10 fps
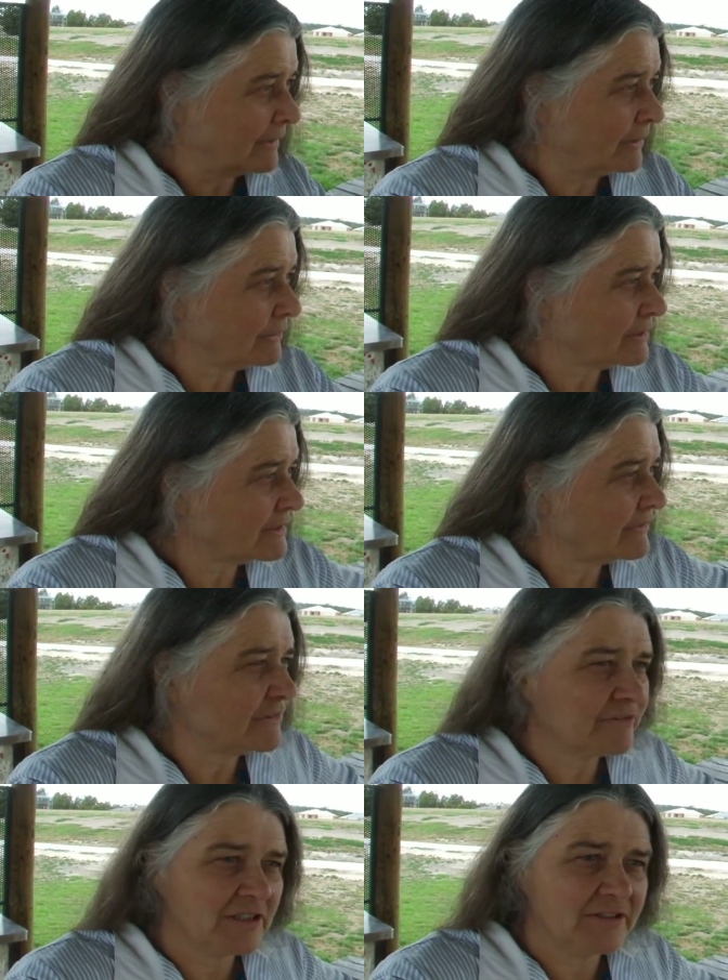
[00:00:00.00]
Longest I've
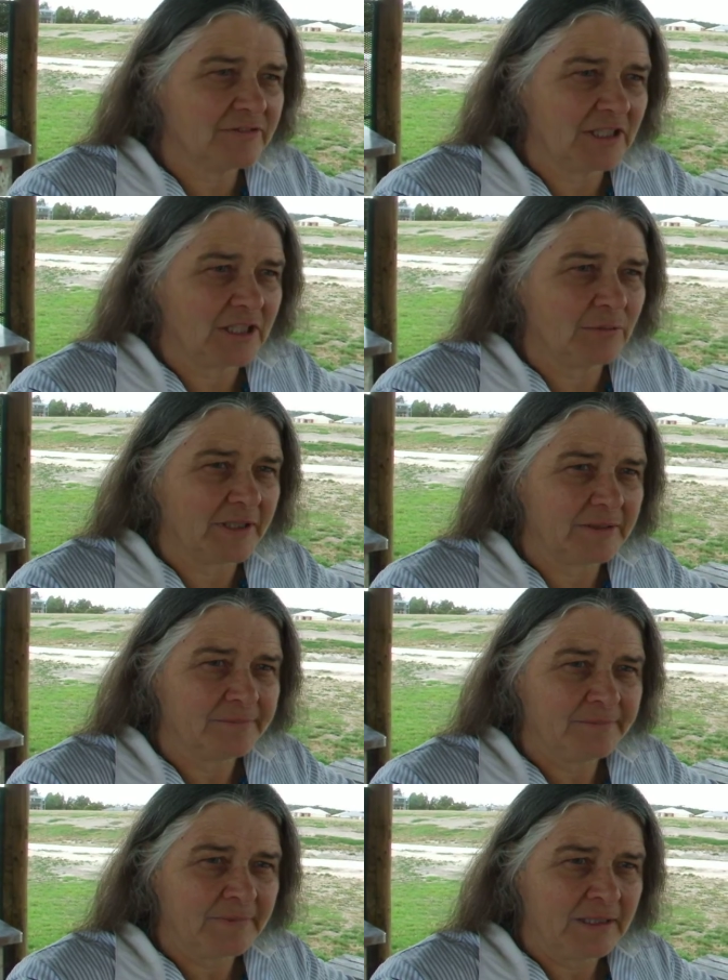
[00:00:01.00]
ever lived anywhere.
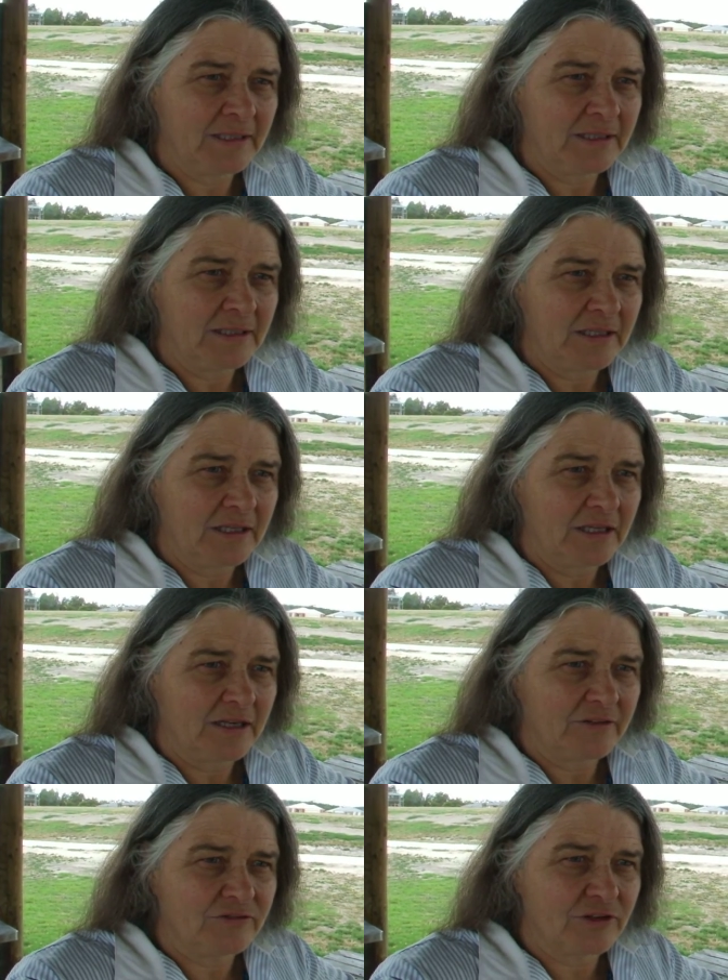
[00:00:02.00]

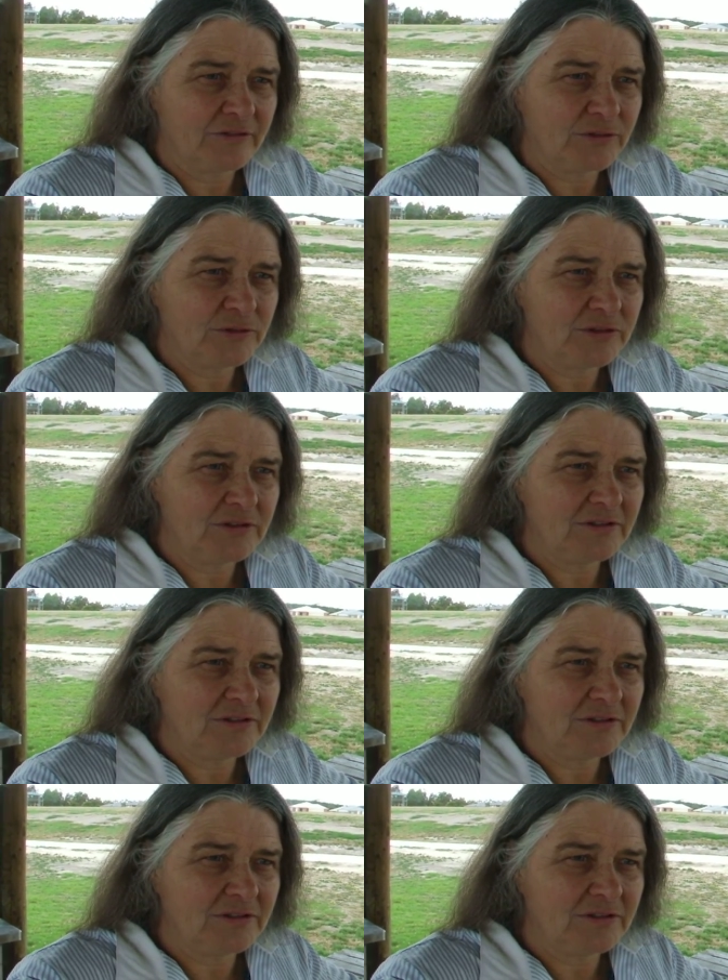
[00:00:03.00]
I've travelled